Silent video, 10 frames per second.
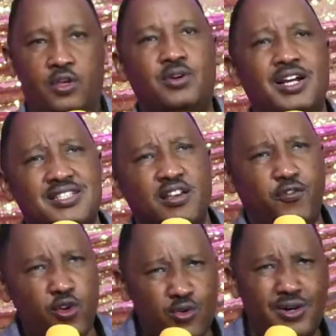You can say,
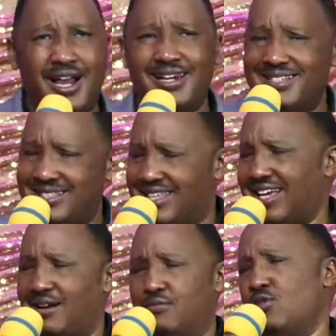for Uganda's
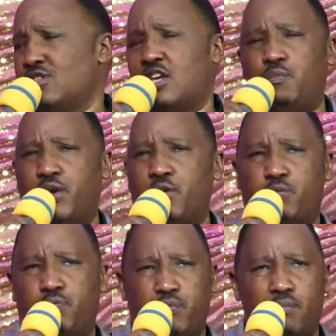sake, I'm not
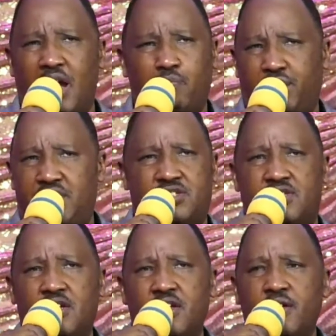keeping my peace.